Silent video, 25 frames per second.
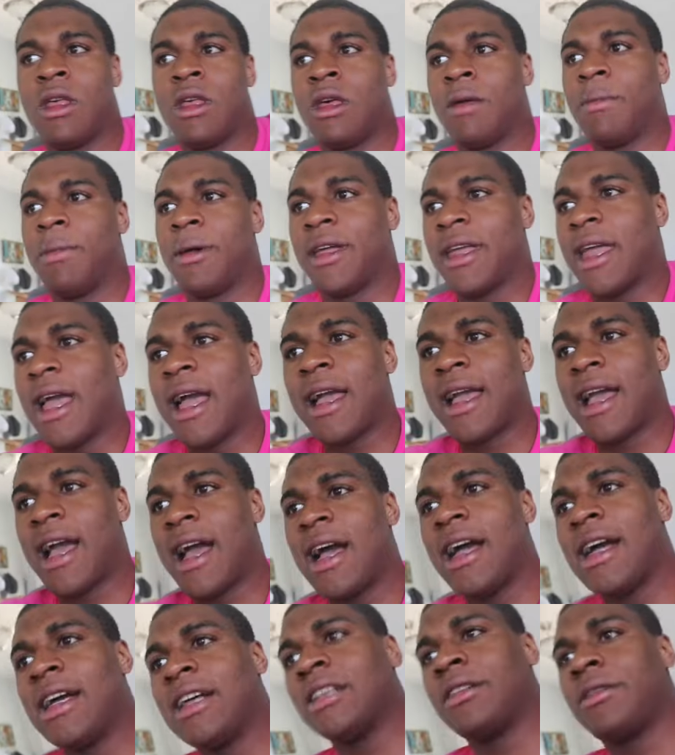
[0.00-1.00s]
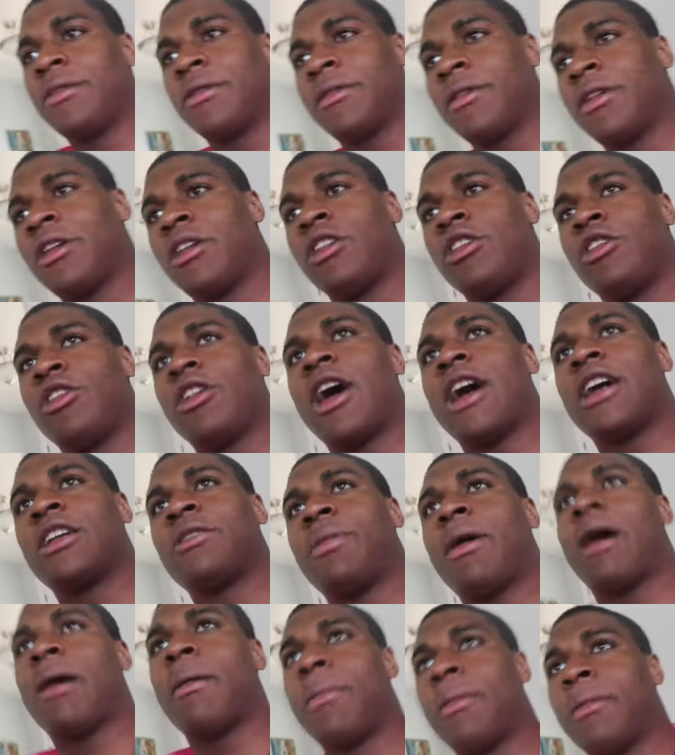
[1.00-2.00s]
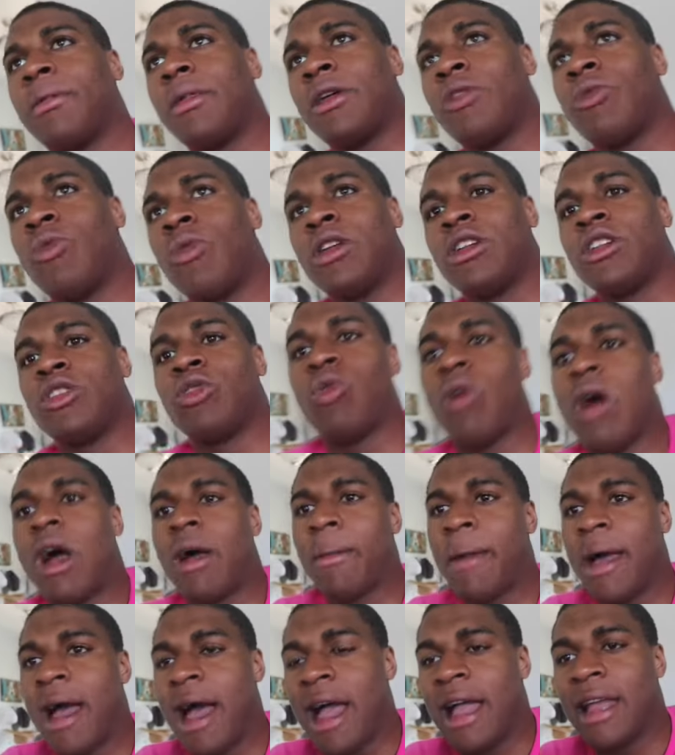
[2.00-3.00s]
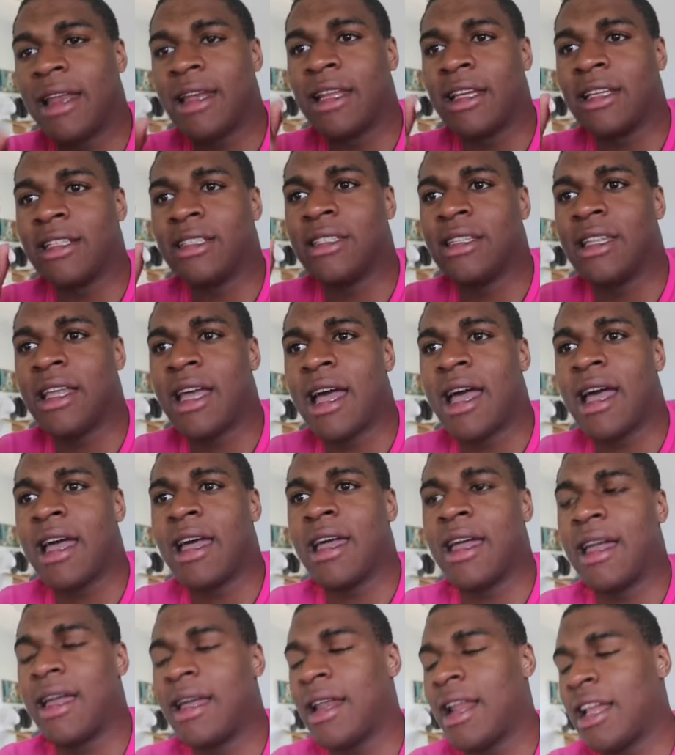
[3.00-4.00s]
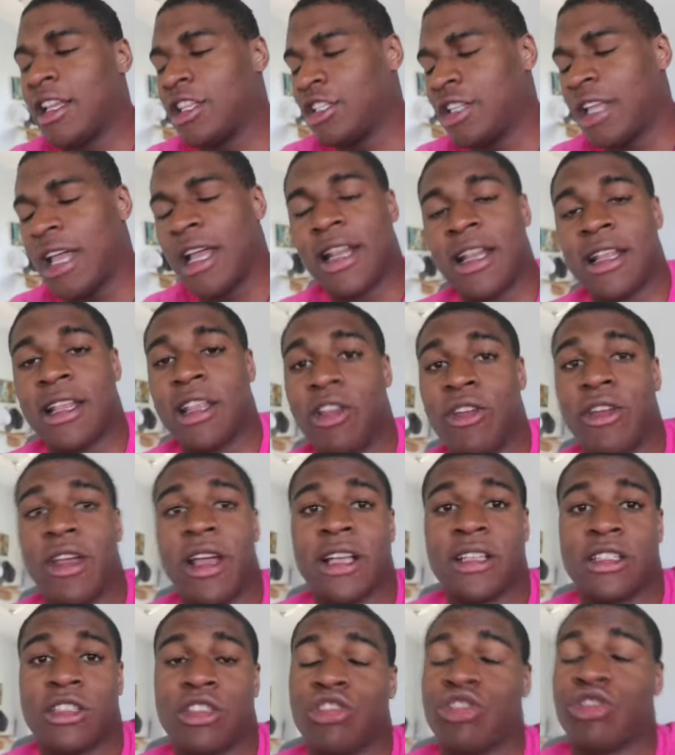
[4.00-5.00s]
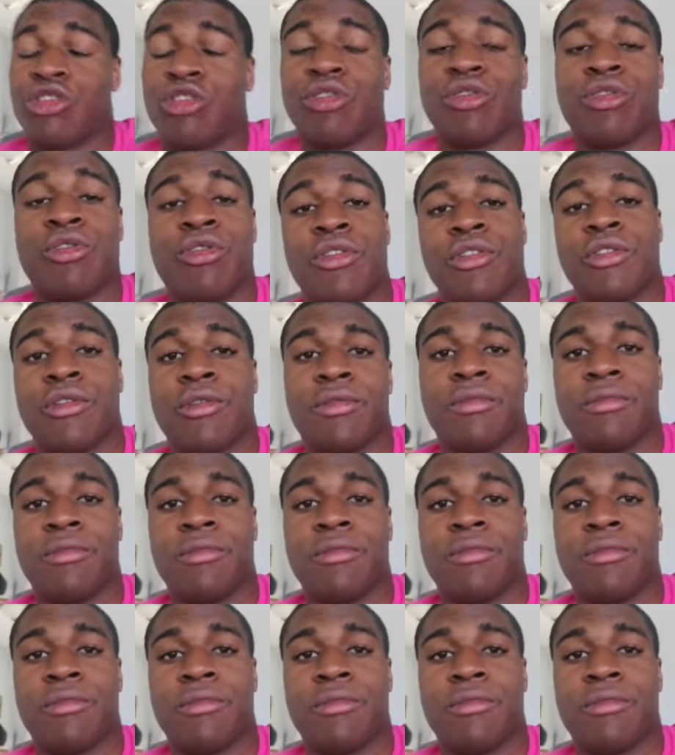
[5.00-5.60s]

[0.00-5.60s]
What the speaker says: But yeah, guys. You guys probably wonder why my eye does that. And I just had to tell you guys the truth.